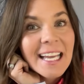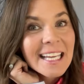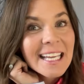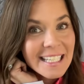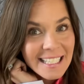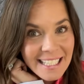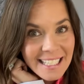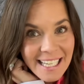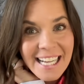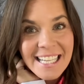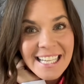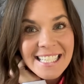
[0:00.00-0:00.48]

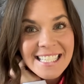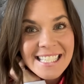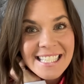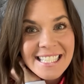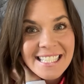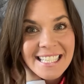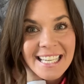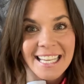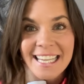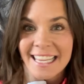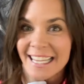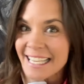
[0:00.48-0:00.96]
Yes,
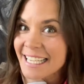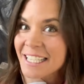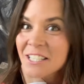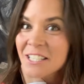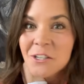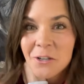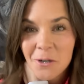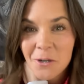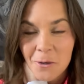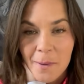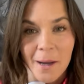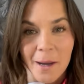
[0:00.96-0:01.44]
things
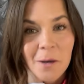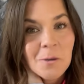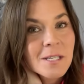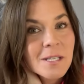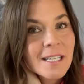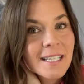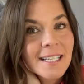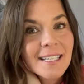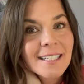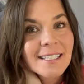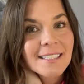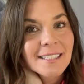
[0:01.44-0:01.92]
are about to
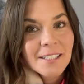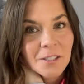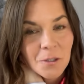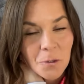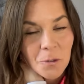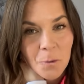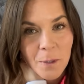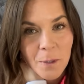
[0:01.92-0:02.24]
get a little